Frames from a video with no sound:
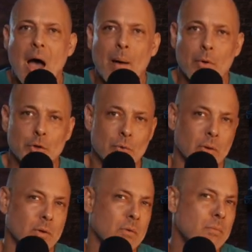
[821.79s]
I'm going to do a
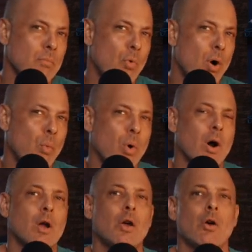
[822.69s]
little more
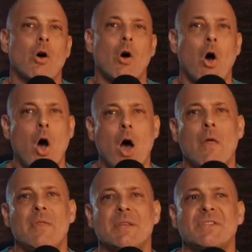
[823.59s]
work
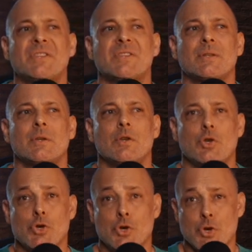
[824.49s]
on this
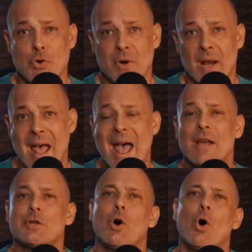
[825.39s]
unit
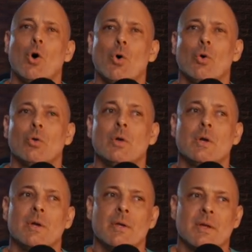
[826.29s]
as a whole.
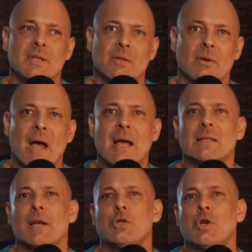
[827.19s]
There's still guys
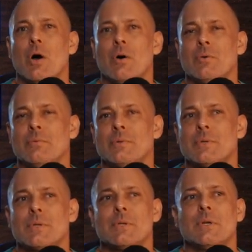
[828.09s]
like
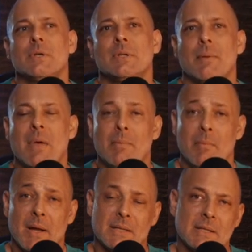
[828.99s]
Jones that maybe
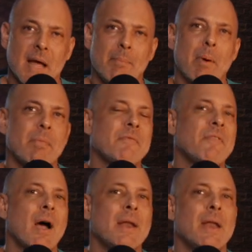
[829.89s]
might step up and
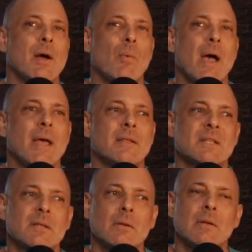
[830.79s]
find their way. There's
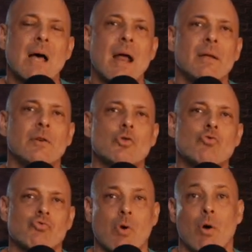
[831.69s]
still a lot of
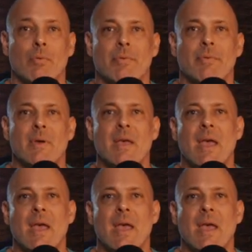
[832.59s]
growth.